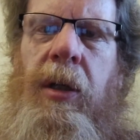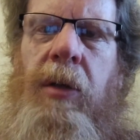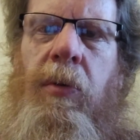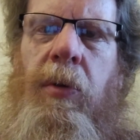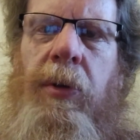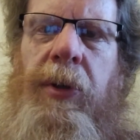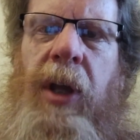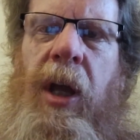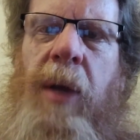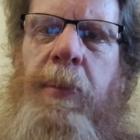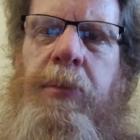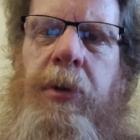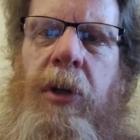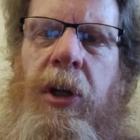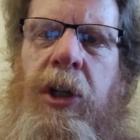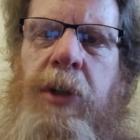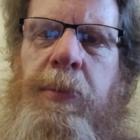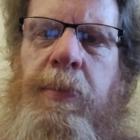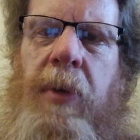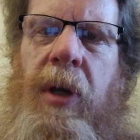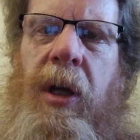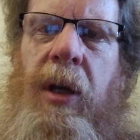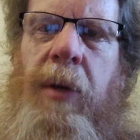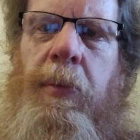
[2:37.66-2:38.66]
well, that
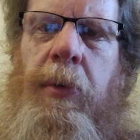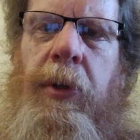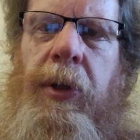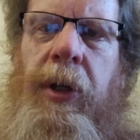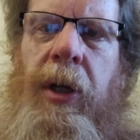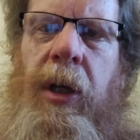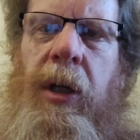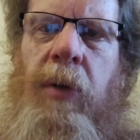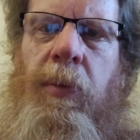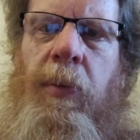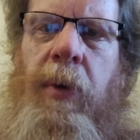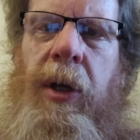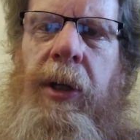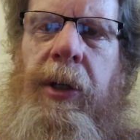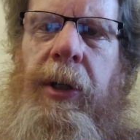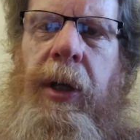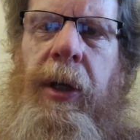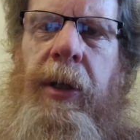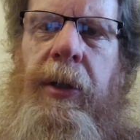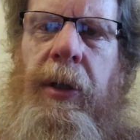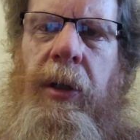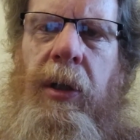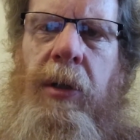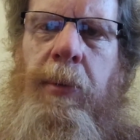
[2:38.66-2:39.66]
pre-spray, when you get it wet
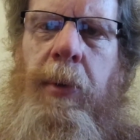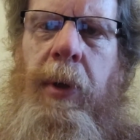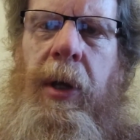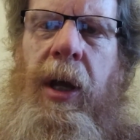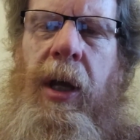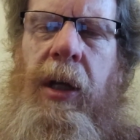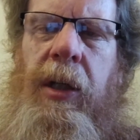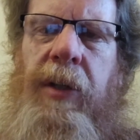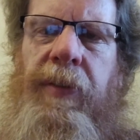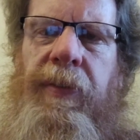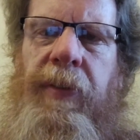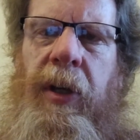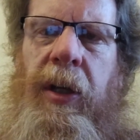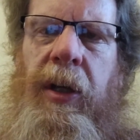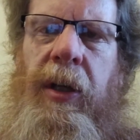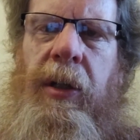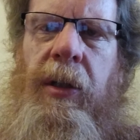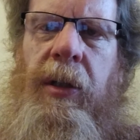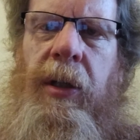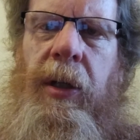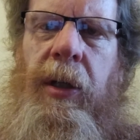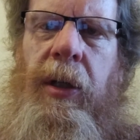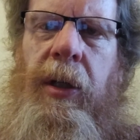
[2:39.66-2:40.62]
again, it'll reactivate.